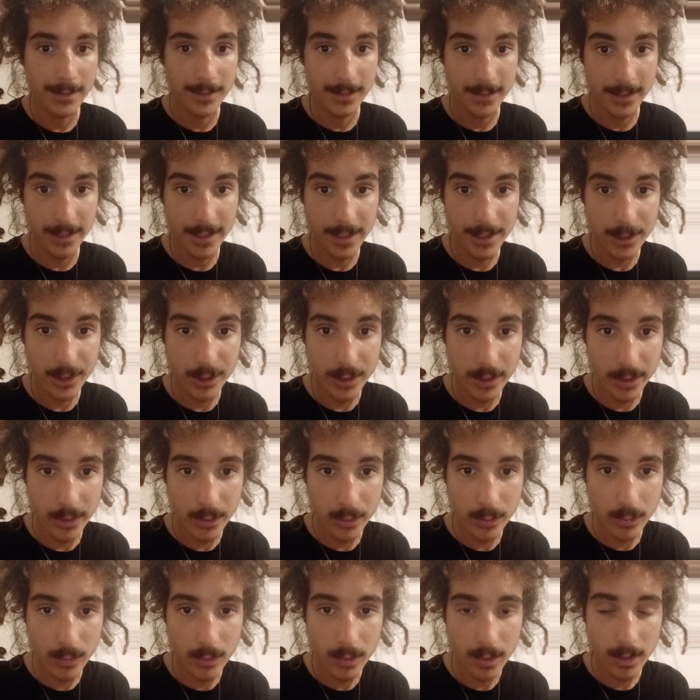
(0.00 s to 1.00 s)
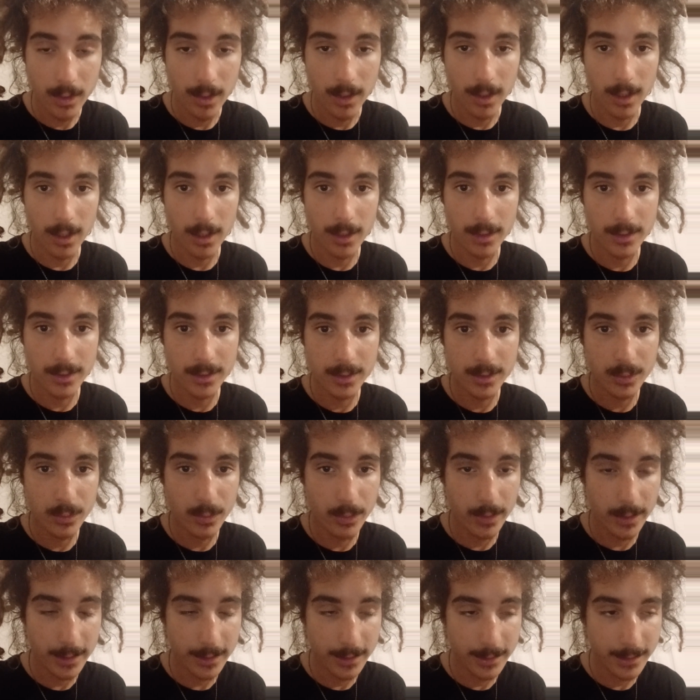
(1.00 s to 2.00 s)
teach you are just
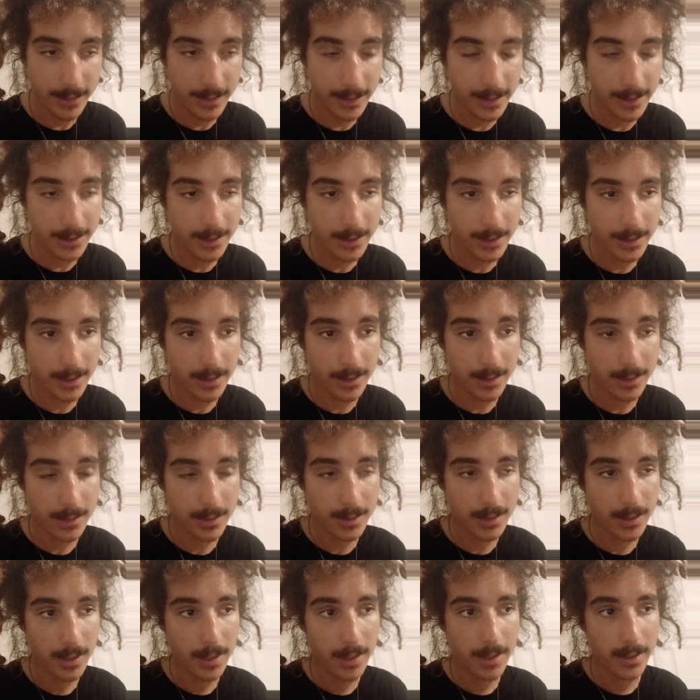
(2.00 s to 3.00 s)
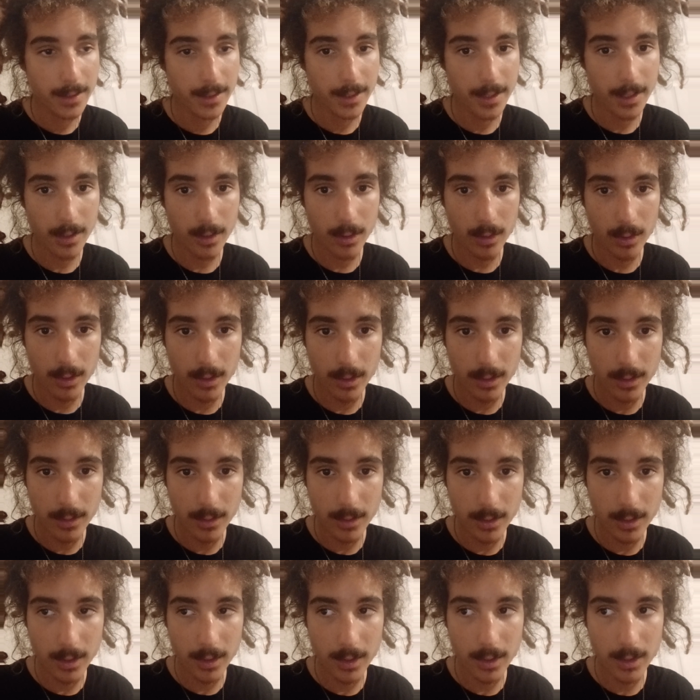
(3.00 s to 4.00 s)
really teachings that
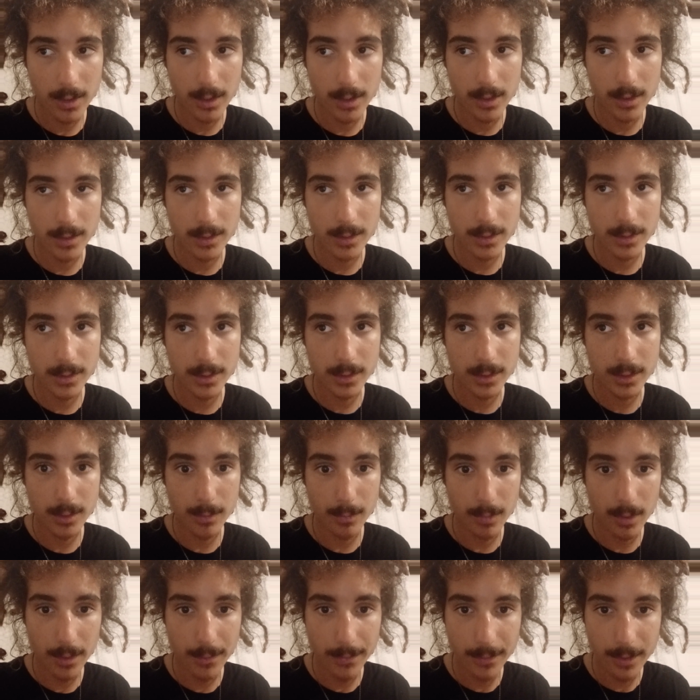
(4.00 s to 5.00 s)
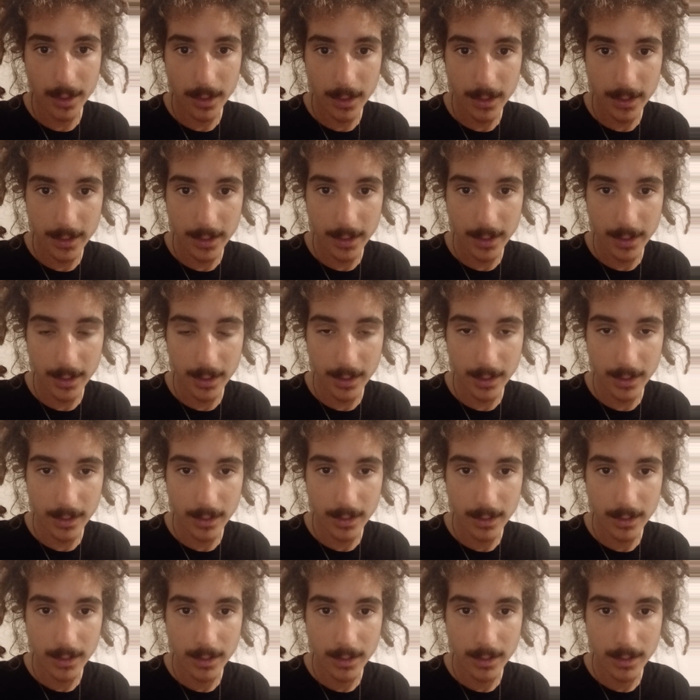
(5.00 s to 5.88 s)
are uh, subliminally